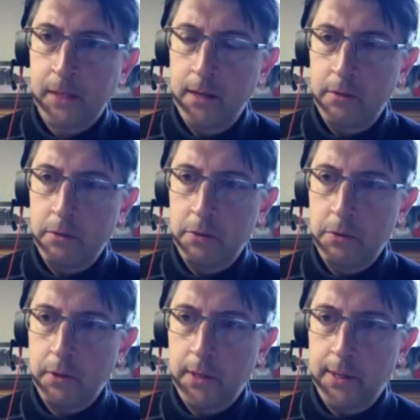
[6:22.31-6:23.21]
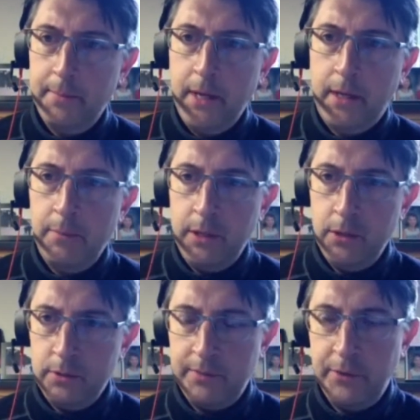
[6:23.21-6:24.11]
And it can be
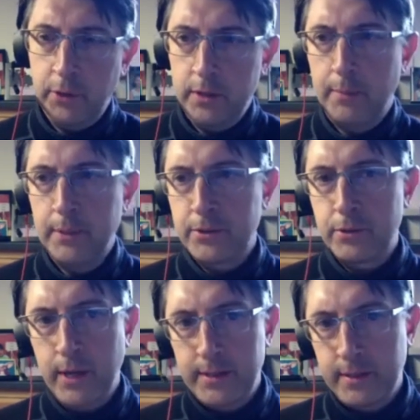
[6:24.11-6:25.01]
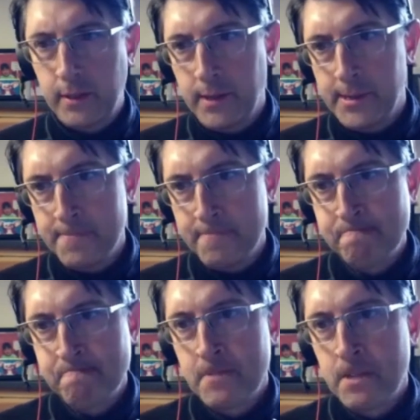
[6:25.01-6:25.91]
used if you can demonstrate
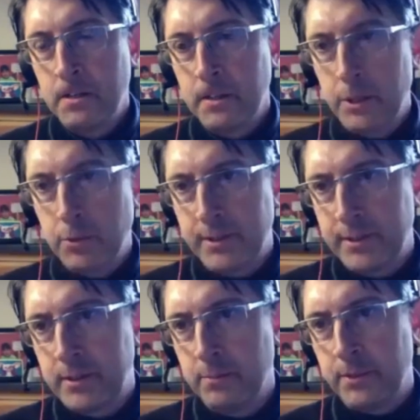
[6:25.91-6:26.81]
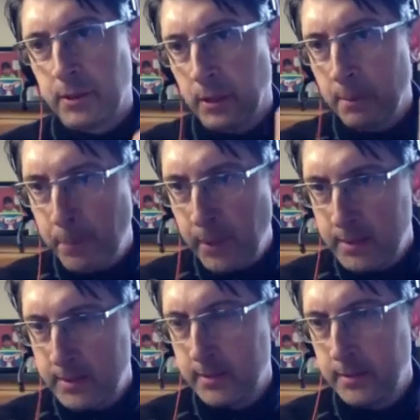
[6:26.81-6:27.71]
that your systems are going to
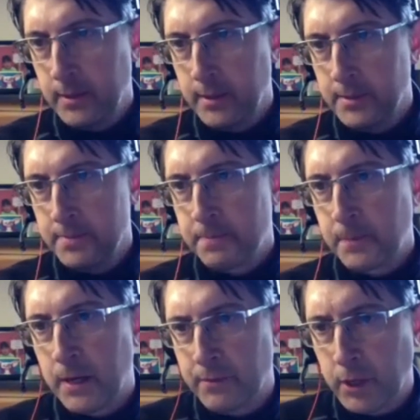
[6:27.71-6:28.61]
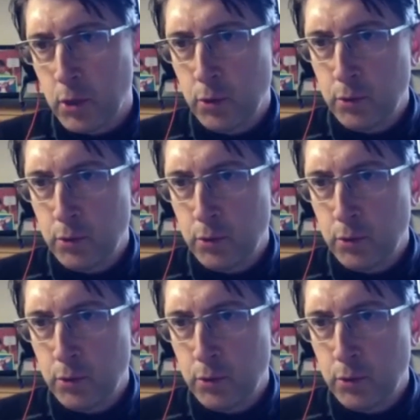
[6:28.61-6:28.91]
beat kind of the